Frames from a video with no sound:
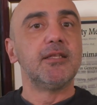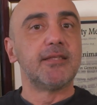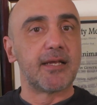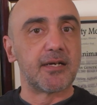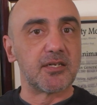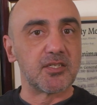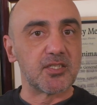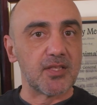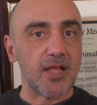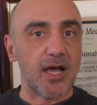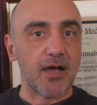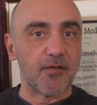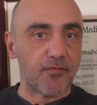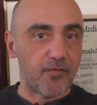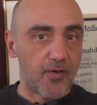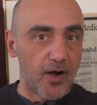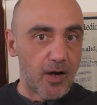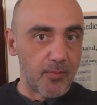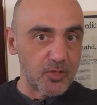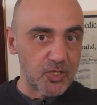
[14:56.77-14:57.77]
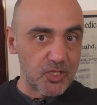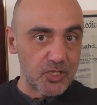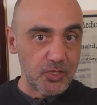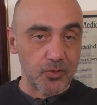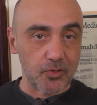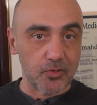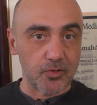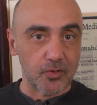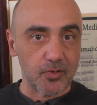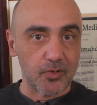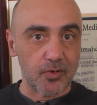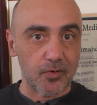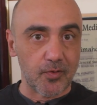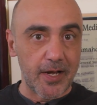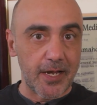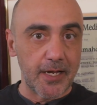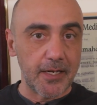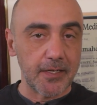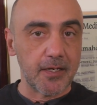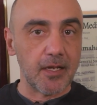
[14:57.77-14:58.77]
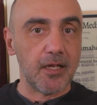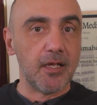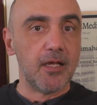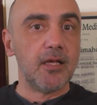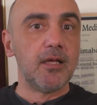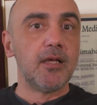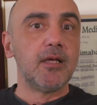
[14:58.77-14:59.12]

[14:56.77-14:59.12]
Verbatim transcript: that is not pharmaceutical grade,